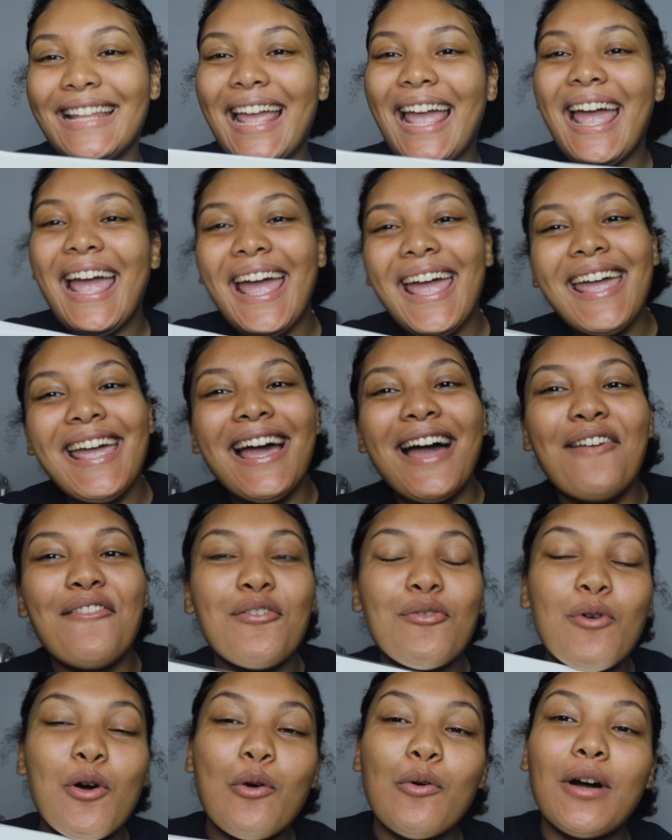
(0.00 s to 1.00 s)
Hey
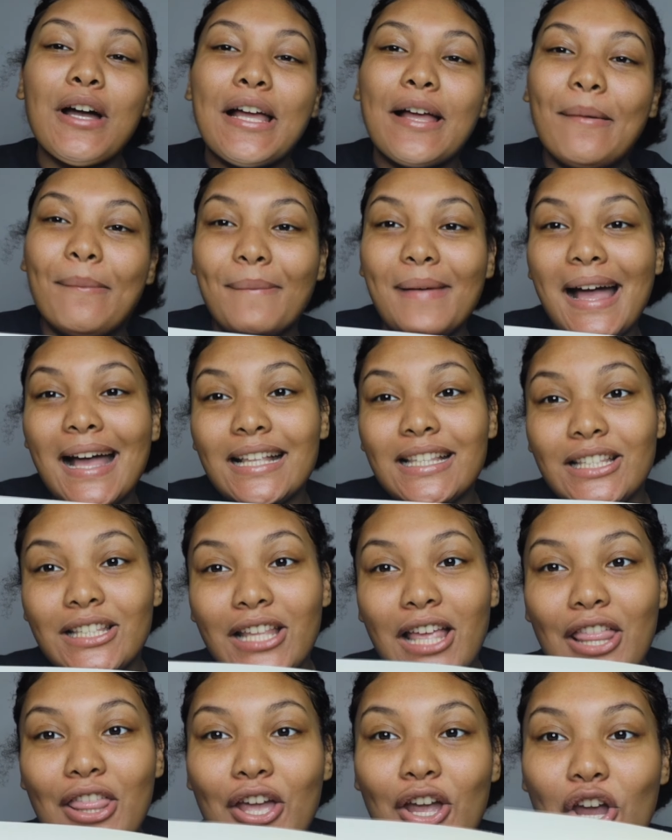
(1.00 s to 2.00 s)
everyone, welcome back to
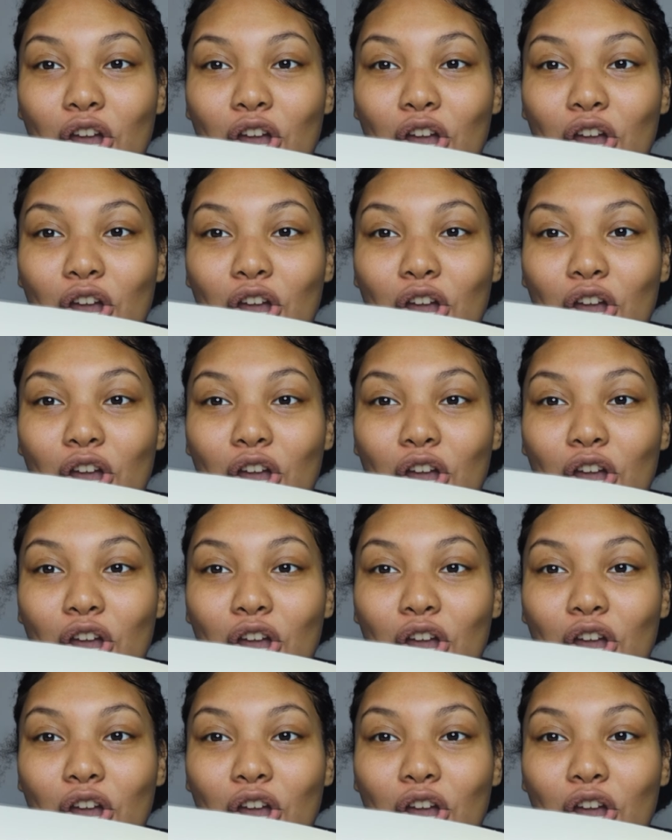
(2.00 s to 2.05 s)
another